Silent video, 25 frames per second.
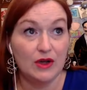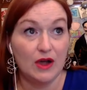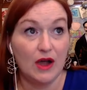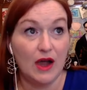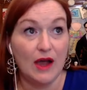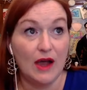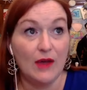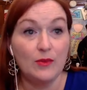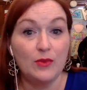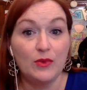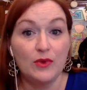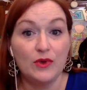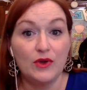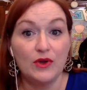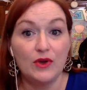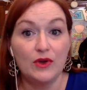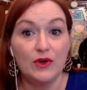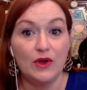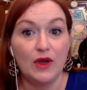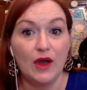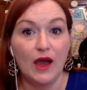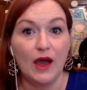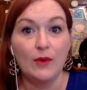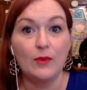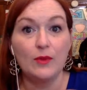I would,
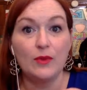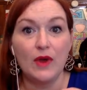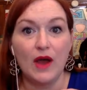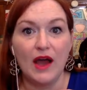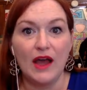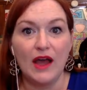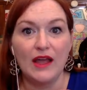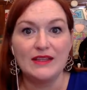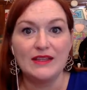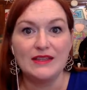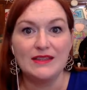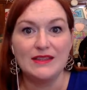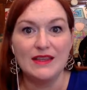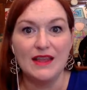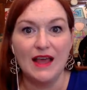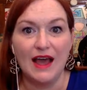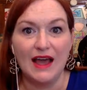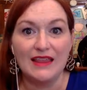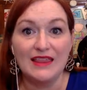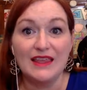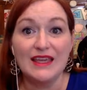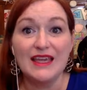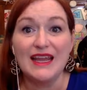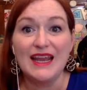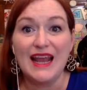I would, I, I
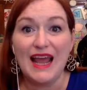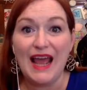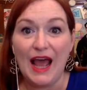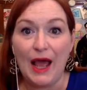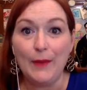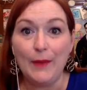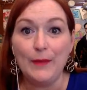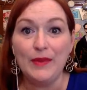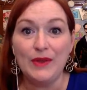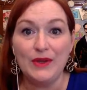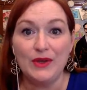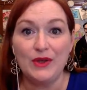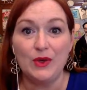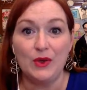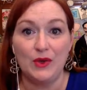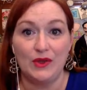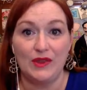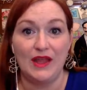think it happened during